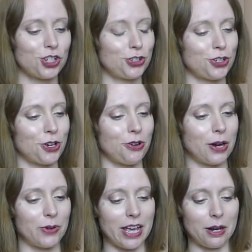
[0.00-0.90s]
so I
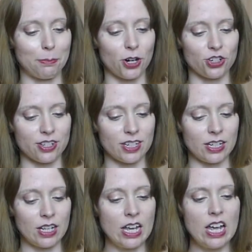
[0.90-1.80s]
went ahead and purchased it.